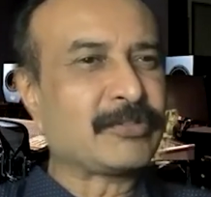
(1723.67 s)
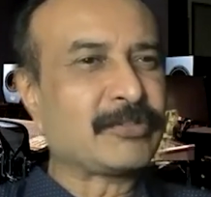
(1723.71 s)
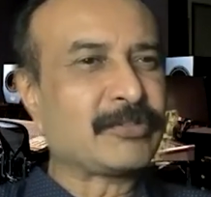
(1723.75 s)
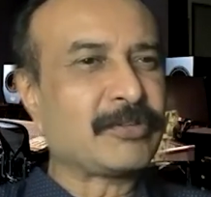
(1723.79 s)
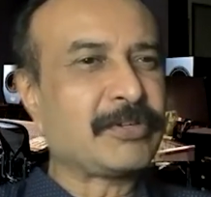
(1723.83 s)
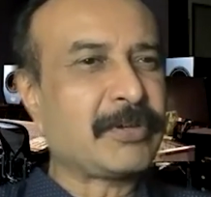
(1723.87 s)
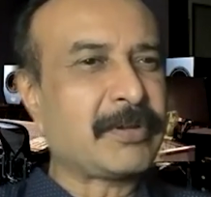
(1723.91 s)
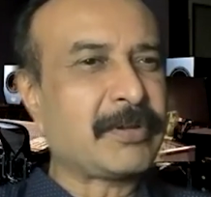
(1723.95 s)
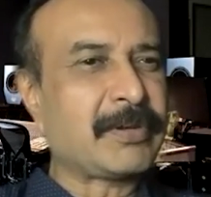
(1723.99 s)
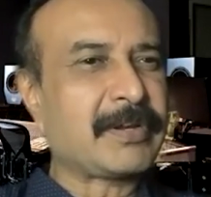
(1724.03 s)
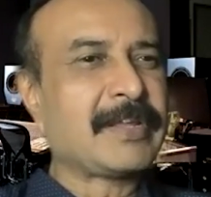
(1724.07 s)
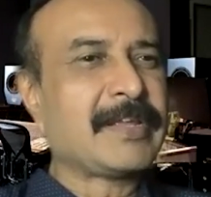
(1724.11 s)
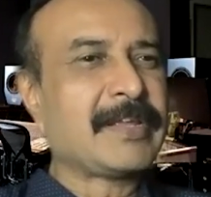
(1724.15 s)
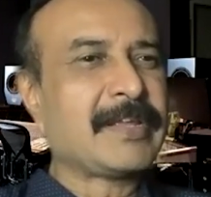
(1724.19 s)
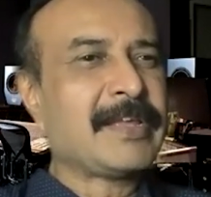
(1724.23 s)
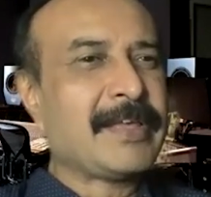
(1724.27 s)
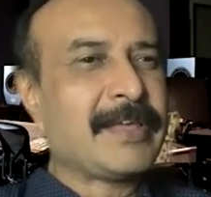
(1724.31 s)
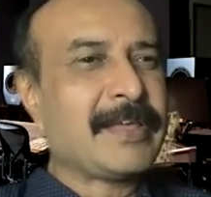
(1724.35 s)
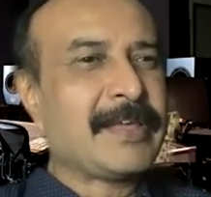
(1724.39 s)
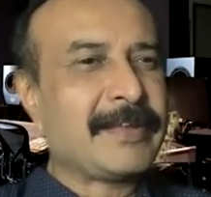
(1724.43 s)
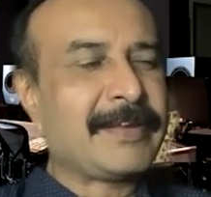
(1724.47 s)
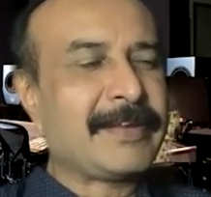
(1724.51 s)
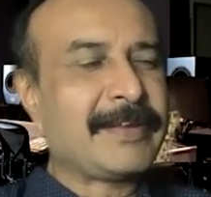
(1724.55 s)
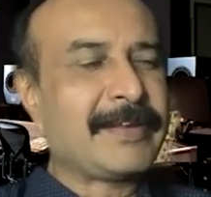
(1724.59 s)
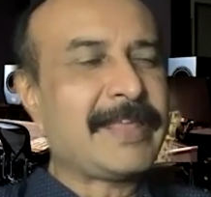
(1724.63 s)
So you're
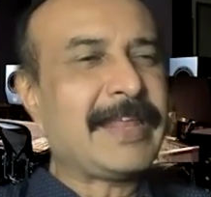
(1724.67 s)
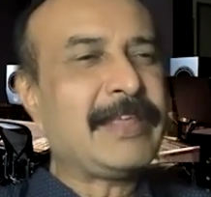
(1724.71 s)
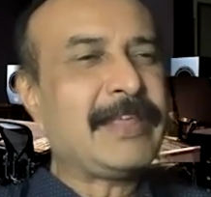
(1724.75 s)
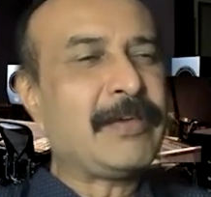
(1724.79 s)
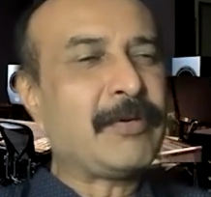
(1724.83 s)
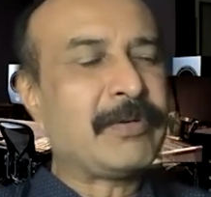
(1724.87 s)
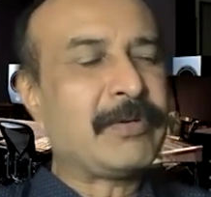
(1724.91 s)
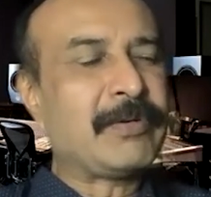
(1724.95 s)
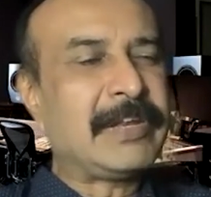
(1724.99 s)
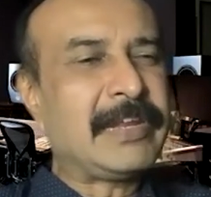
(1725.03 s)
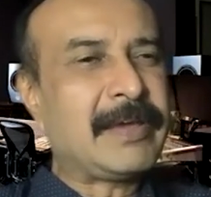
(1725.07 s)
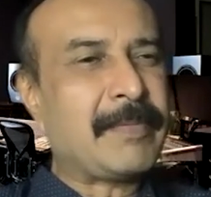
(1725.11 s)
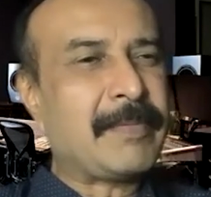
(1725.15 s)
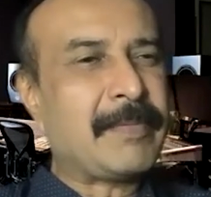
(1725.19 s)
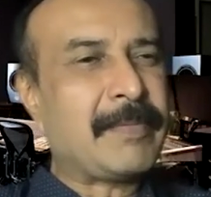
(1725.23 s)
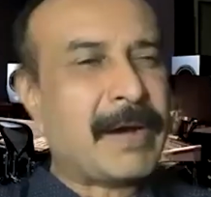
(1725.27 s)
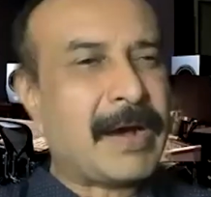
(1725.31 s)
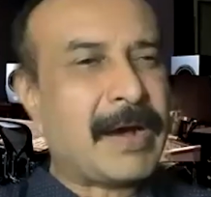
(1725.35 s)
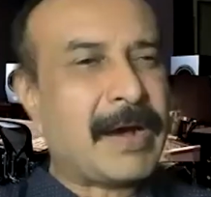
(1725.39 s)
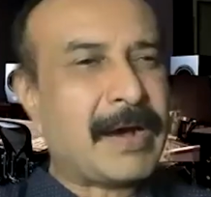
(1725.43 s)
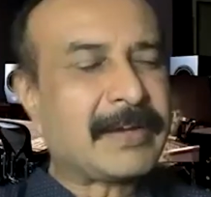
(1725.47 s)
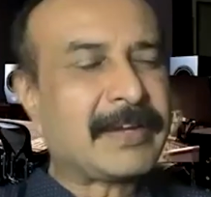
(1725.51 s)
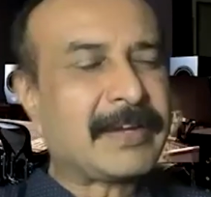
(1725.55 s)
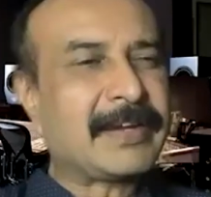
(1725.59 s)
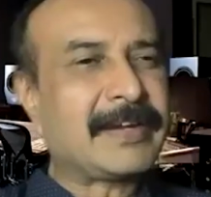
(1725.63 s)
really only a
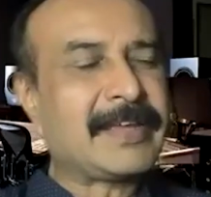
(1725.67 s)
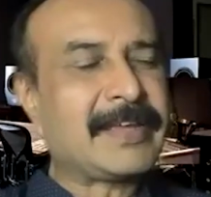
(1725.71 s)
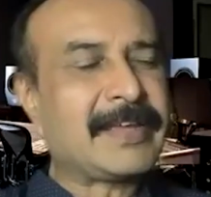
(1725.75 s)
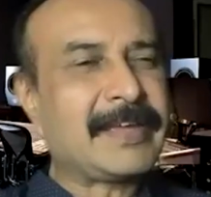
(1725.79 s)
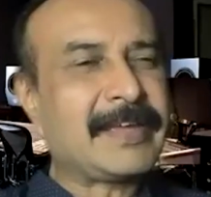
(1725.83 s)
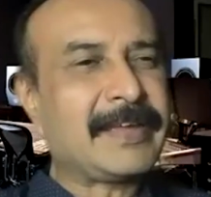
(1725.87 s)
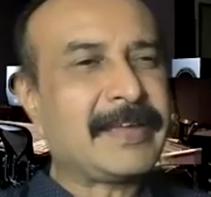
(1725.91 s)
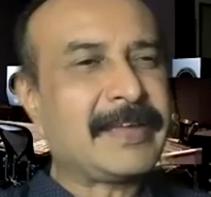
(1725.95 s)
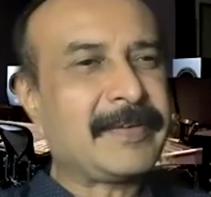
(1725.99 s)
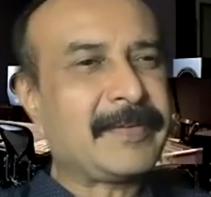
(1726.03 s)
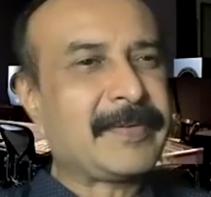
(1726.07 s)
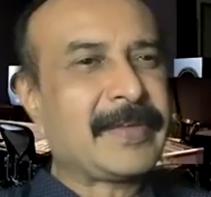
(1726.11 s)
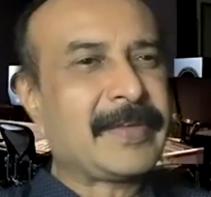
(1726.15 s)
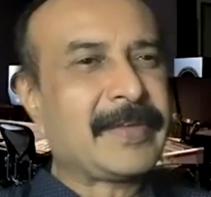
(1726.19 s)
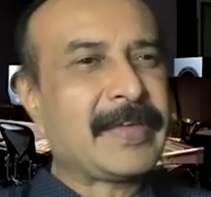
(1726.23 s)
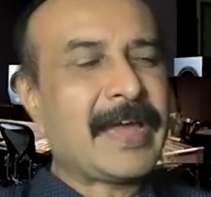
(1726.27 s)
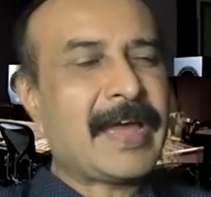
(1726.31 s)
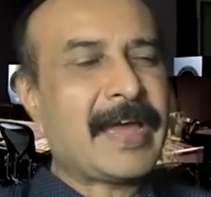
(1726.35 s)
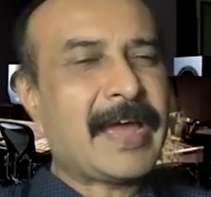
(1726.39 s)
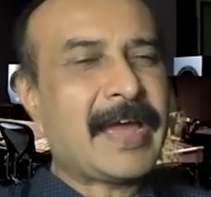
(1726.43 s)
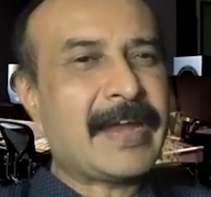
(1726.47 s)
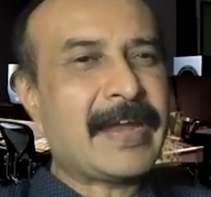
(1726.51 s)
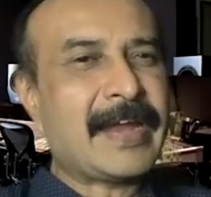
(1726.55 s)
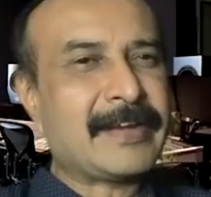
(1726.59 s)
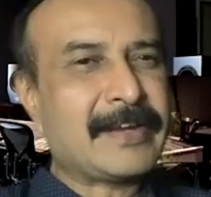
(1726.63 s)
marketing
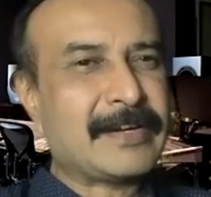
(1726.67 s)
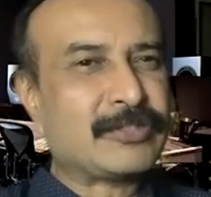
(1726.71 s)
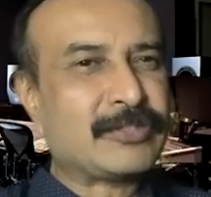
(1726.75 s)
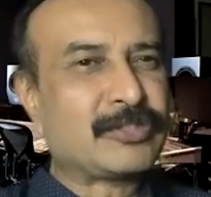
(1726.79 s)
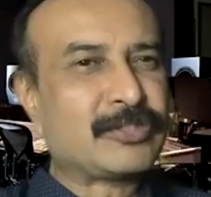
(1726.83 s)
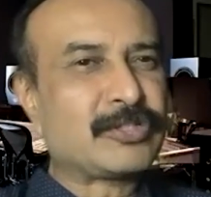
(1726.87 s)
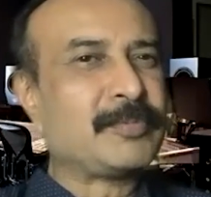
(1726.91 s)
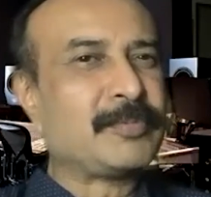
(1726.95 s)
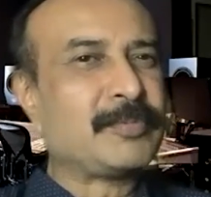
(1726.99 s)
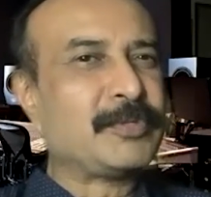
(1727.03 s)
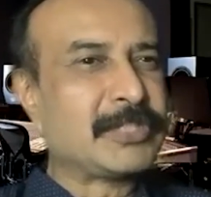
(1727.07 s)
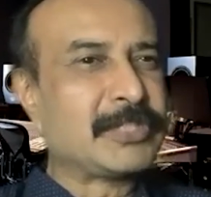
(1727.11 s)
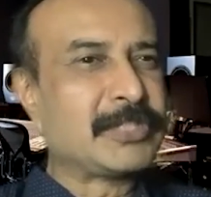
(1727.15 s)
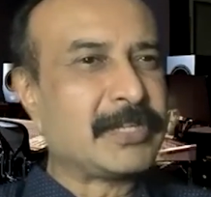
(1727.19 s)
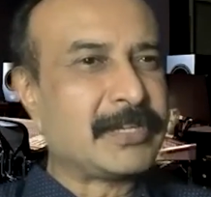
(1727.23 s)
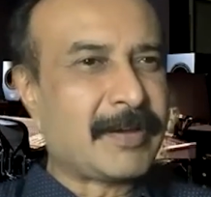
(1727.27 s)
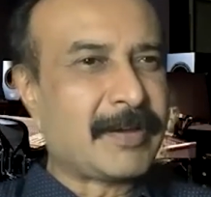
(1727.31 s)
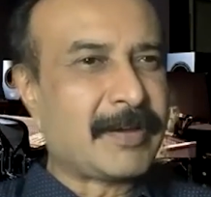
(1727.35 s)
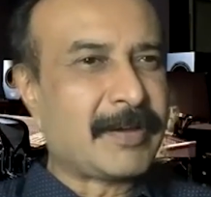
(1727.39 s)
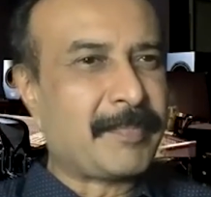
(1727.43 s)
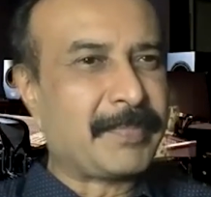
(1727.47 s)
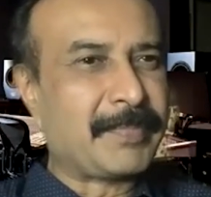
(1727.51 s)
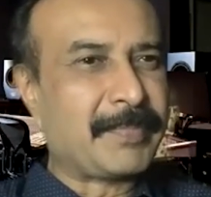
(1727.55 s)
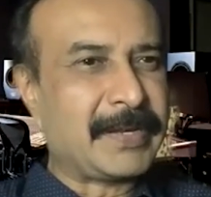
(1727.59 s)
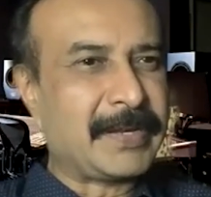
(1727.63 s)
and a distribution
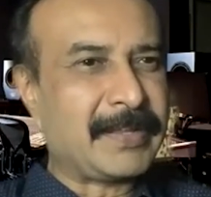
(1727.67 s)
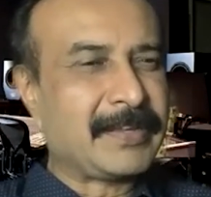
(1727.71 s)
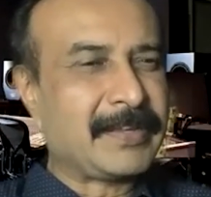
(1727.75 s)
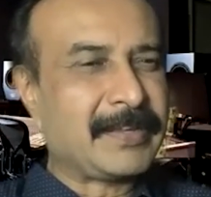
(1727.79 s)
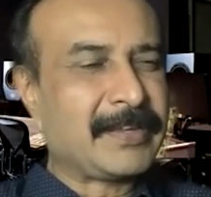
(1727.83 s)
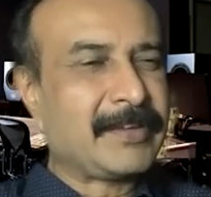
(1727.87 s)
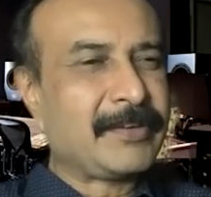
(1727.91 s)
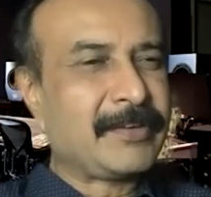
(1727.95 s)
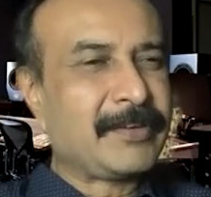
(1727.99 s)
company.